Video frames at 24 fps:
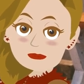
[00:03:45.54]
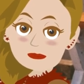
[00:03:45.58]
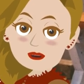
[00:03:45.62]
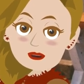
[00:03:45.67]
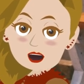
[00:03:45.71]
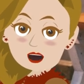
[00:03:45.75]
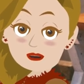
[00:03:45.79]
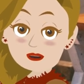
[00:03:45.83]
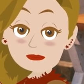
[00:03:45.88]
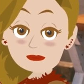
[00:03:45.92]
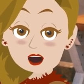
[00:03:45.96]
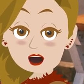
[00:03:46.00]

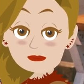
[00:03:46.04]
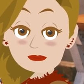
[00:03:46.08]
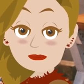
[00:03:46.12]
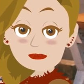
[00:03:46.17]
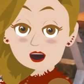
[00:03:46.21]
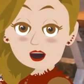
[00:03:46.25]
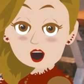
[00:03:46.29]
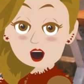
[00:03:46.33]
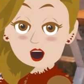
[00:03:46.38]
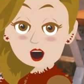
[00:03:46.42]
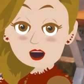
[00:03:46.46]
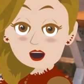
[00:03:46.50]
just like
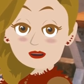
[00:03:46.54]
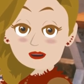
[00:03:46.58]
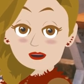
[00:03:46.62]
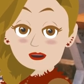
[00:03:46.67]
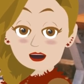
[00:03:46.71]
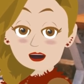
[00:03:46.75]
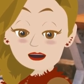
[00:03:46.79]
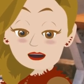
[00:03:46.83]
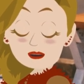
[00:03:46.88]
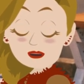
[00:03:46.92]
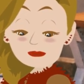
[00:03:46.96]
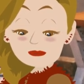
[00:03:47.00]
you knew it
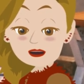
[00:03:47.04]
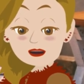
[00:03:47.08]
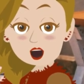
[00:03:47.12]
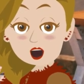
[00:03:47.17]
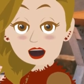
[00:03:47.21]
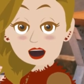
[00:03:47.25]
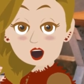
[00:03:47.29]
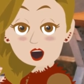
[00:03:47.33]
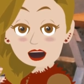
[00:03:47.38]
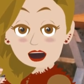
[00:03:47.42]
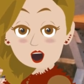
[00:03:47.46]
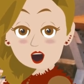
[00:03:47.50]
would.
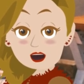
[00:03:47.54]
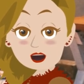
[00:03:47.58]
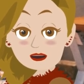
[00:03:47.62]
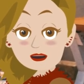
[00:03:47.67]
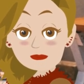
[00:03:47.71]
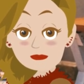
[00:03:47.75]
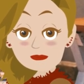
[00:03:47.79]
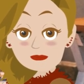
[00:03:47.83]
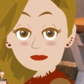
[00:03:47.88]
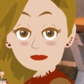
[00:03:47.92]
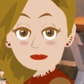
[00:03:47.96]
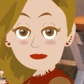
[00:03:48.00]
You knew
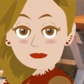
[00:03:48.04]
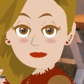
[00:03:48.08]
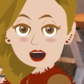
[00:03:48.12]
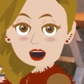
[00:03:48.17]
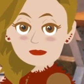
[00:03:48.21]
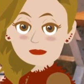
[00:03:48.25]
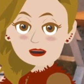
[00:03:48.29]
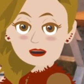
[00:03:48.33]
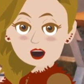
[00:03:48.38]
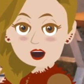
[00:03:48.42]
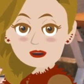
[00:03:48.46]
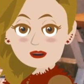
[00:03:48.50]

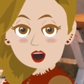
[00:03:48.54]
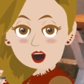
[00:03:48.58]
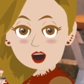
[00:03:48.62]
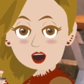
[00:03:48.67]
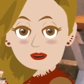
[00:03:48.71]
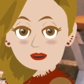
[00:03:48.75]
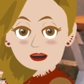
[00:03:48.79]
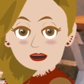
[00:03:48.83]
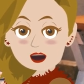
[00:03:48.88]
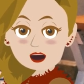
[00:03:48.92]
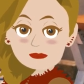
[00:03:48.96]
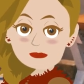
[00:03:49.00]
that you
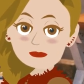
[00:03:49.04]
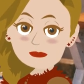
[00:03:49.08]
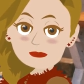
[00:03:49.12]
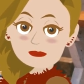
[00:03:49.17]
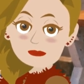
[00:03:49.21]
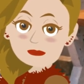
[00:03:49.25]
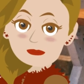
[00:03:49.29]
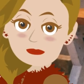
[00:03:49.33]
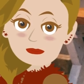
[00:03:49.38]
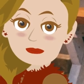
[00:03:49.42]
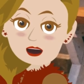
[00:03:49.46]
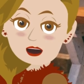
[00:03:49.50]
had to
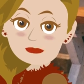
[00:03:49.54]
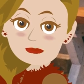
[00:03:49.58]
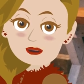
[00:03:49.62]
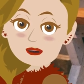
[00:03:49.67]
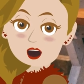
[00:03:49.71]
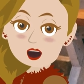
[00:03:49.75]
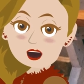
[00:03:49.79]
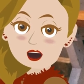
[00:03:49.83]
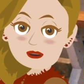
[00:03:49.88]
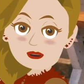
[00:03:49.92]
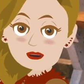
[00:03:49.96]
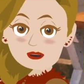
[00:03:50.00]

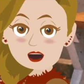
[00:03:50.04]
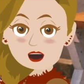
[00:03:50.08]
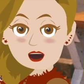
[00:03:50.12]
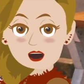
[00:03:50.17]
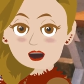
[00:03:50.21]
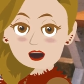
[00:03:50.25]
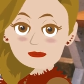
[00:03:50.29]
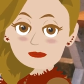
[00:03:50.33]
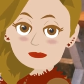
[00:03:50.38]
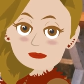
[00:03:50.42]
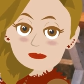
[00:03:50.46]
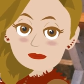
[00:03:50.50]
depart from
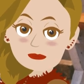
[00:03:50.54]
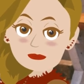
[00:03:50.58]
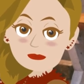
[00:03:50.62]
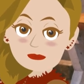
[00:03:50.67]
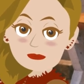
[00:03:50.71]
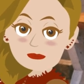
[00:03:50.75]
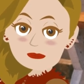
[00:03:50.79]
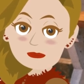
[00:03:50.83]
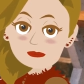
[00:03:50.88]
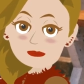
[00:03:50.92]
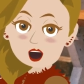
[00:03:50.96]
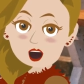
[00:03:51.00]
it
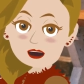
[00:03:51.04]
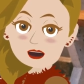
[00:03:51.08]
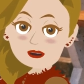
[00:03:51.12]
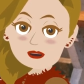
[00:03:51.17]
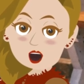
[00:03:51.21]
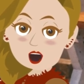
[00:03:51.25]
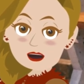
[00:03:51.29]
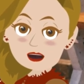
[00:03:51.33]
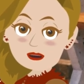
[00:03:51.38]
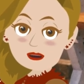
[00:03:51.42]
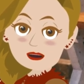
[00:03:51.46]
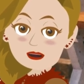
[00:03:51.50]
in
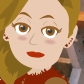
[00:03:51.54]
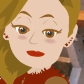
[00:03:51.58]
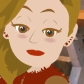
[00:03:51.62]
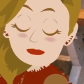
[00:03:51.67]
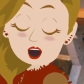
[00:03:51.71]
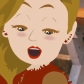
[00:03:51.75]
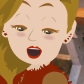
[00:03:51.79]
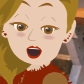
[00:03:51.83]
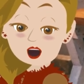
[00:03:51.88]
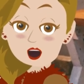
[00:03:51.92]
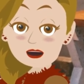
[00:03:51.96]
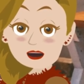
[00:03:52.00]
order to
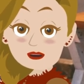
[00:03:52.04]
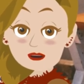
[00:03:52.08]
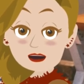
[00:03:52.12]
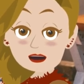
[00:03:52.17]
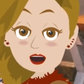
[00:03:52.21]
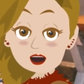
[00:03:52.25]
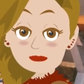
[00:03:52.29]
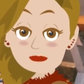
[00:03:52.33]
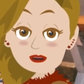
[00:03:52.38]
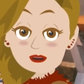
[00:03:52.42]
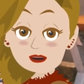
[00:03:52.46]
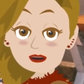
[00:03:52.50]
feel the
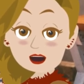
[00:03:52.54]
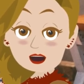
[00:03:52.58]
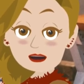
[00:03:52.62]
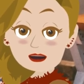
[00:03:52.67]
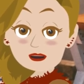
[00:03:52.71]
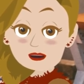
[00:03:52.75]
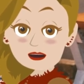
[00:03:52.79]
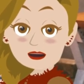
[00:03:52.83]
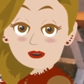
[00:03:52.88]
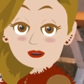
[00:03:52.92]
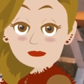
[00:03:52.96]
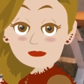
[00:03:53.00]
discord
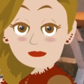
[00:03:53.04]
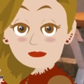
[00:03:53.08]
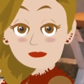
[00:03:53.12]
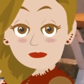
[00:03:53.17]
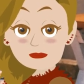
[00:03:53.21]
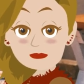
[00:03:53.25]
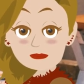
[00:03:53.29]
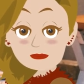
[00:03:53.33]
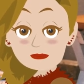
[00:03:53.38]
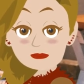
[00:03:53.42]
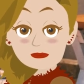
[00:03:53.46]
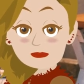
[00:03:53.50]
of that.
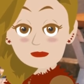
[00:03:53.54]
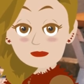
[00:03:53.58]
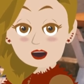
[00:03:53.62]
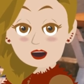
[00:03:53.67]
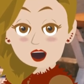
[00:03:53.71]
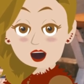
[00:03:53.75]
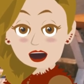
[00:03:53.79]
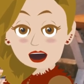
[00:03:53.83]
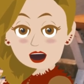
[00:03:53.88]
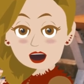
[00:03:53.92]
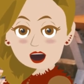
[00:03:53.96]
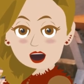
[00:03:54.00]

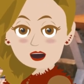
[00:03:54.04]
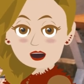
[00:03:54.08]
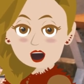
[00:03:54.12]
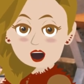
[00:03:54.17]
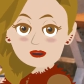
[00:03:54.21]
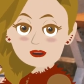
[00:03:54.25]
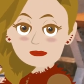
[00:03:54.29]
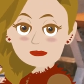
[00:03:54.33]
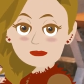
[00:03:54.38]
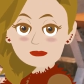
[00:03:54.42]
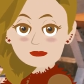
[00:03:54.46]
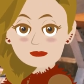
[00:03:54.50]
You knew
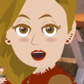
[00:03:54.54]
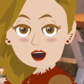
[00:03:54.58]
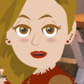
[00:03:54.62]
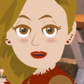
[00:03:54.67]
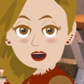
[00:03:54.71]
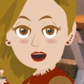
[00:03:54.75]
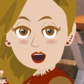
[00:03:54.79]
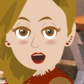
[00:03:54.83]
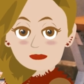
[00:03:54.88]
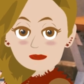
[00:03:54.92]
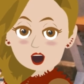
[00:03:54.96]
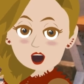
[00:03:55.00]
that you
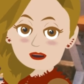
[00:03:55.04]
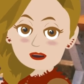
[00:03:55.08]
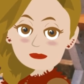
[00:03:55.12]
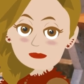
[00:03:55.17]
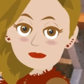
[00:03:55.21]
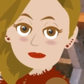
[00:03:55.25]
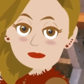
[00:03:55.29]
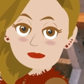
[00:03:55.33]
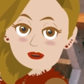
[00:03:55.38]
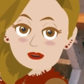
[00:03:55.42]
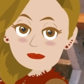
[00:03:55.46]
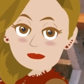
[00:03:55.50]
had to
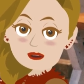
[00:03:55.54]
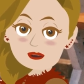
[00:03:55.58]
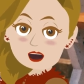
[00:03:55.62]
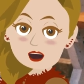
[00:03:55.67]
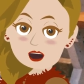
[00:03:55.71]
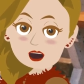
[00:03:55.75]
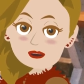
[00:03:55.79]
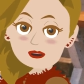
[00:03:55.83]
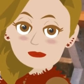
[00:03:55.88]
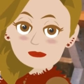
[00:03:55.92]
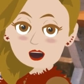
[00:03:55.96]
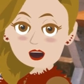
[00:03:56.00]

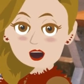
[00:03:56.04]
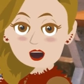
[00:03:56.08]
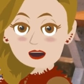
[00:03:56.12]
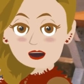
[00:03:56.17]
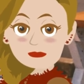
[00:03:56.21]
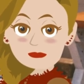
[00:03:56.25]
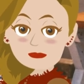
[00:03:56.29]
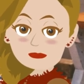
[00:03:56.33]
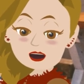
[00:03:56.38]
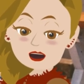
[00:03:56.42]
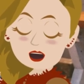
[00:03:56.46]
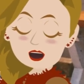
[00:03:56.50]
depart from the
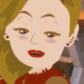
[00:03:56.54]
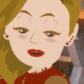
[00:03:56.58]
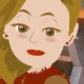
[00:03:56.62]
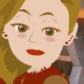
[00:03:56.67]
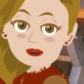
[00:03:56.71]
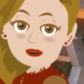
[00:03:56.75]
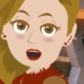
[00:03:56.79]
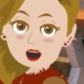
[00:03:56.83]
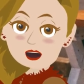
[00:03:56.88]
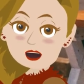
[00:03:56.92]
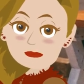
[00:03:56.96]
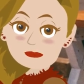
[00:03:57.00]

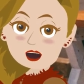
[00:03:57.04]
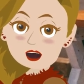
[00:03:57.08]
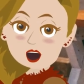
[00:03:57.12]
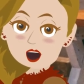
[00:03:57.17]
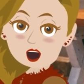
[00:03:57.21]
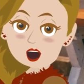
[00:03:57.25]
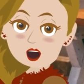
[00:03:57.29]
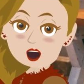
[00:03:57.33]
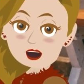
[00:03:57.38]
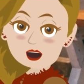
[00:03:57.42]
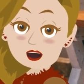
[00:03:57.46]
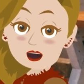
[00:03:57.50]
absolute
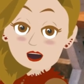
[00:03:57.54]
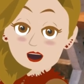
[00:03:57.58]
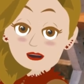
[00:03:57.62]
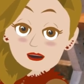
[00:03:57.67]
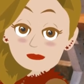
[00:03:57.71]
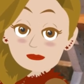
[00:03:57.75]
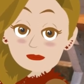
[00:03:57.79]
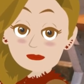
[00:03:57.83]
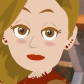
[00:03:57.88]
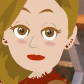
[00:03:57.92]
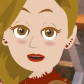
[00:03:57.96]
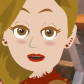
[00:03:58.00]
knowing
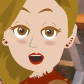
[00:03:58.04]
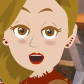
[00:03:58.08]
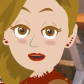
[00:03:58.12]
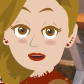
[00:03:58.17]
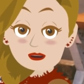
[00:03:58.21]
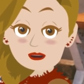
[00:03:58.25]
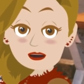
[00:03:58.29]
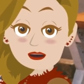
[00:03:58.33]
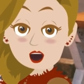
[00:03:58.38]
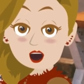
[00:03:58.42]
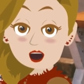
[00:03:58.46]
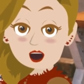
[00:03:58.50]

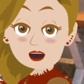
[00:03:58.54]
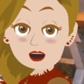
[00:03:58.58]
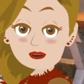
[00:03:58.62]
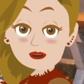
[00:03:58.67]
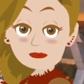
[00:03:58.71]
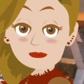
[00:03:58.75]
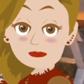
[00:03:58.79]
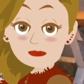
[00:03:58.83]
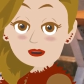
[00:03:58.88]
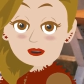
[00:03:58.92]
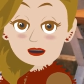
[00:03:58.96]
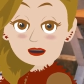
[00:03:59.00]
of your
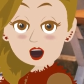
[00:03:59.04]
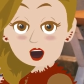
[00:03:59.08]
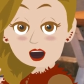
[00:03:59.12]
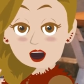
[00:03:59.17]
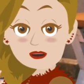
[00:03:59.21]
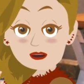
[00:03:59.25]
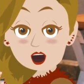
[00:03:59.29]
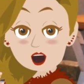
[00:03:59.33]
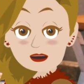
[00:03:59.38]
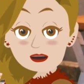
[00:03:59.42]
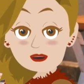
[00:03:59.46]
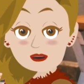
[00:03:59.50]

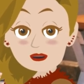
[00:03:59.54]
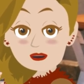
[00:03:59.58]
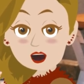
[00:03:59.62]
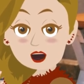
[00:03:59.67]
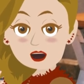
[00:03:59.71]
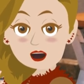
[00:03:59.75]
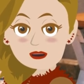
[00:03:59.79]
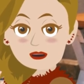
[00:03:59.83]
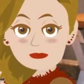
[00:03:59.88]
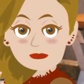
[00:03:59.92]
goodness and your